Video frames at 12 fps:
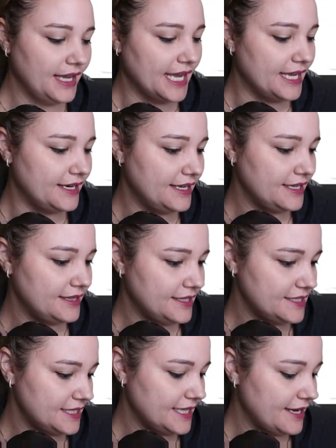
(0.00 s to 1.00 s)
and in
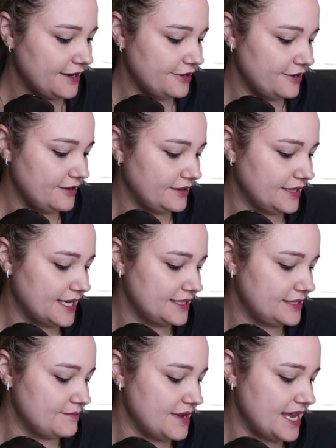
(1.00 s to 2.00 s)
this layer,
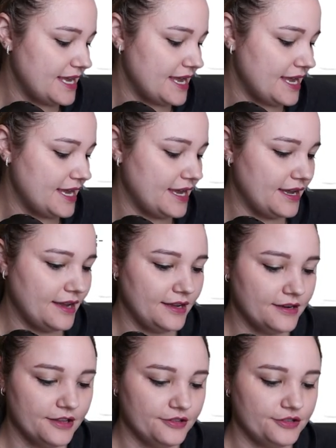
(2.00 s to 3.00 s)
let's make
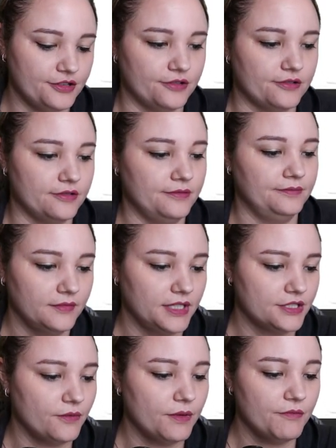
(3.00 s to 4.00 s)
another circle.
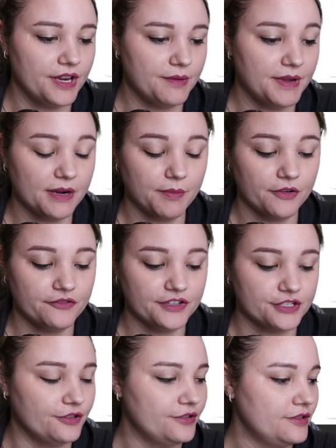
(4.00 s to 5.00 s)
So one way to make a perfect
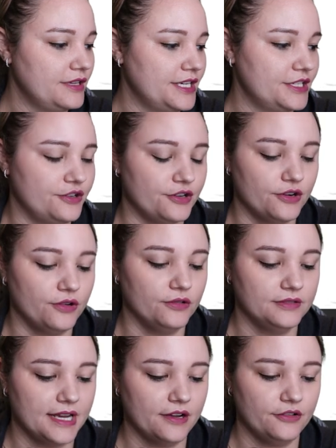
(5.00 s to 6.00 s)
circle is you can hold
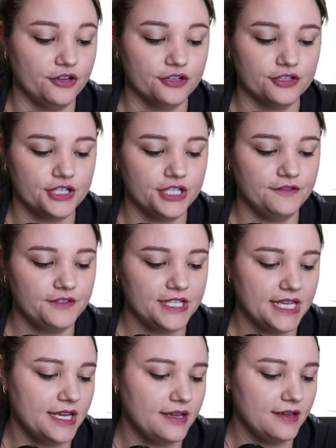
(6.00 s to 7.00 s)
down your Shift
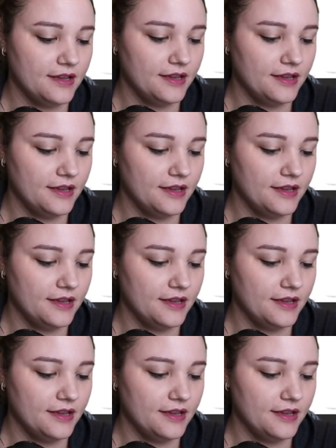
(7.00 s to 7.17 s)
key,